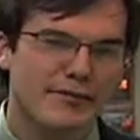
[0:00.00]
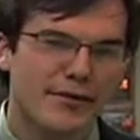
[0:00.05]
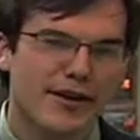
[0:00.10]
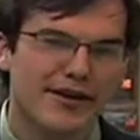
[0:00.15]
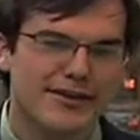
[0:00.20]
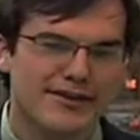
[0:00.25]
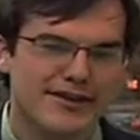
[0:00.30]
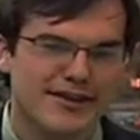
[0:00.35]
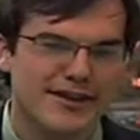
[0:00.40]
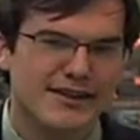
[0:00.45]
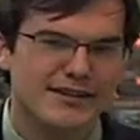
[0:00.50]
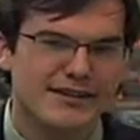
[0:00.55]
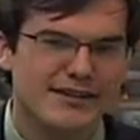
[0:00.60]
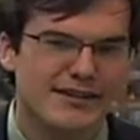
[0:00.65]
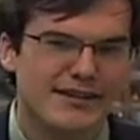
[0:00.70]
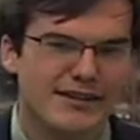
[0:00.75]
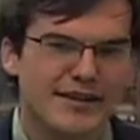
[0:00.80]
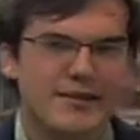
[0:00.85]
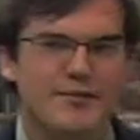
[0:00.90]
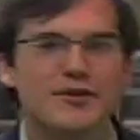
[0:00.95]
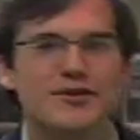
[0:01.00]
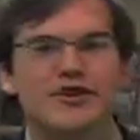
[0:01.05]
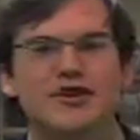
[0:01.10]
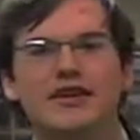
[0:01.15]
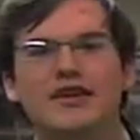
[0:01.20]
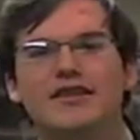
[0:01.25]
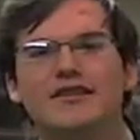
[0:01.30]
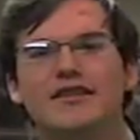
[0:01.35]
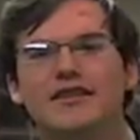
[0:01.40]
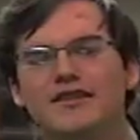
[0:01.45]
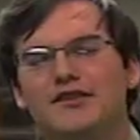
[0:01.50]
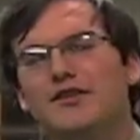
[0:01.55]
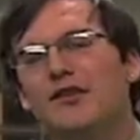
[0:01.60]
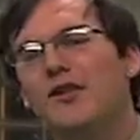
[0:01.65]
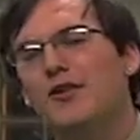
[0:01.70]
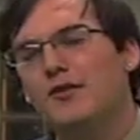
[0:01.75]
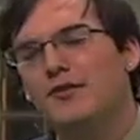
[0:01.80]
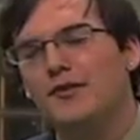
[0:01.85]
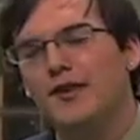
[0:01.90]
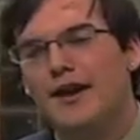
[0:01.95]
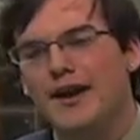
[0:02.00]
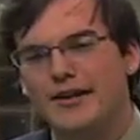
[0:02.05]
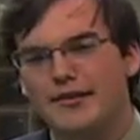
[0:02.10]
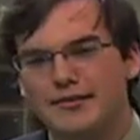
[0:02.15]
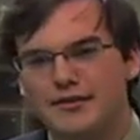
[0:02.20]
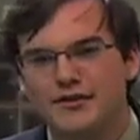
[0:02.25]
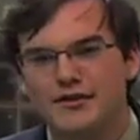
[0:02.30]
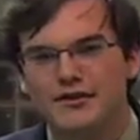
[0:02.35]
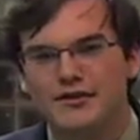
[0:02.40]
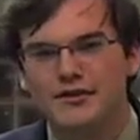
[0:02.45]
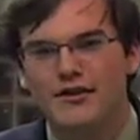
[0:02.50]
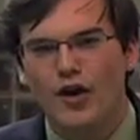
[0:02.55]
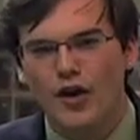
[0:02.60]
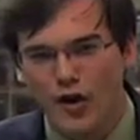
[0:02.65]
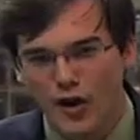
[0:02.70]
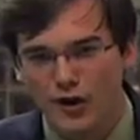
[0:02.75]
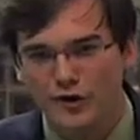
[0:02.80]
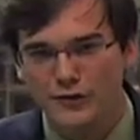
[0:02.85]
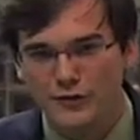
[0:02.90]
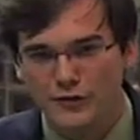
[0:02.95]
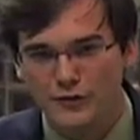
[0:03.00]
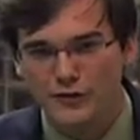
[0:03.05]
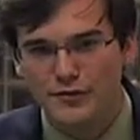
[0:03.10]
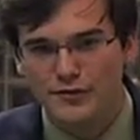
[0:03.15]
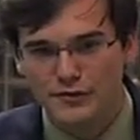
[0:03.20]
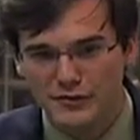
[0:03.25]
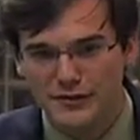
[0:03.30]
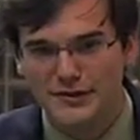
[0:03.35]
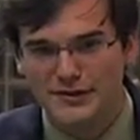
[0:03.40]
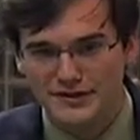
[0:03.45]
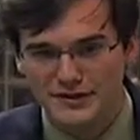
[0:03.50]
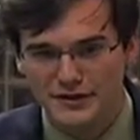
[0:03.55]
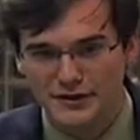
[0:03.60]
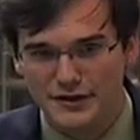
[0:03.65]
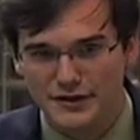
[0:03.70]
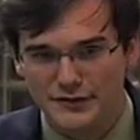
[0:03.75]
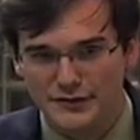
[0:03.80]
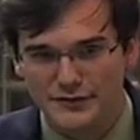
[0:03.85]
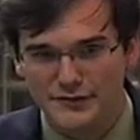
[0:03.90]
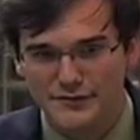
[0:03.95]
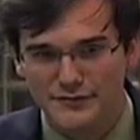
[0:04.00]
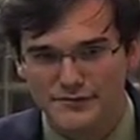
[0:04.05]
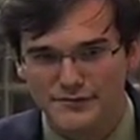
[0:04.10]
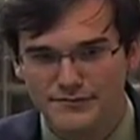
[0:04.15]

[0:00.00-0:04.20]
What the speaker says: mindset that Michigan is an all-around awful place to live.